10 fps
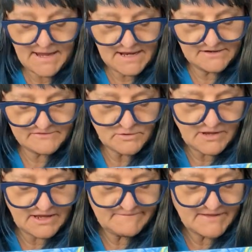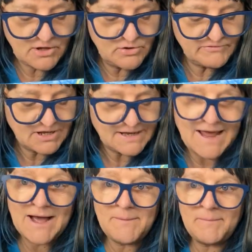And it's okay if they
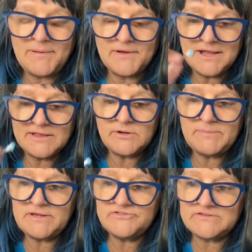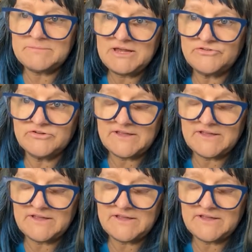overlap a little bit, just make sure they